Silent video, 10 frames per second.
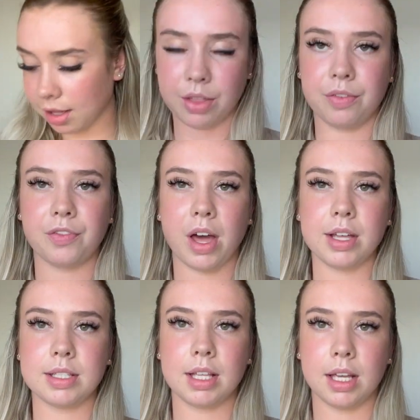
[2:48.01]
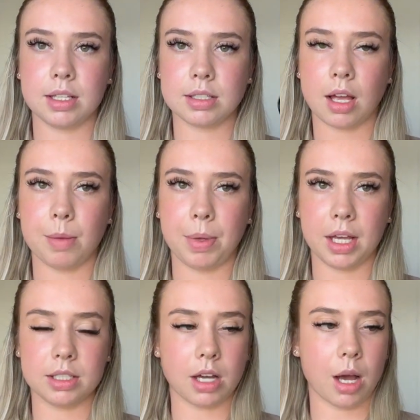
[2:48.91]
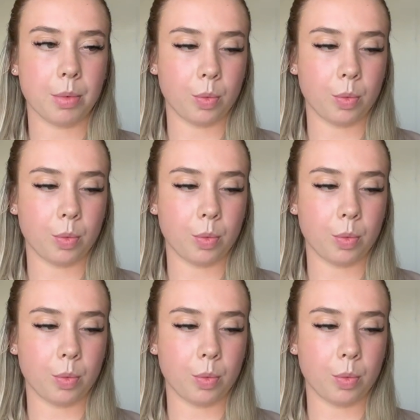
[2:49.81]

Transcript: The first things I picked up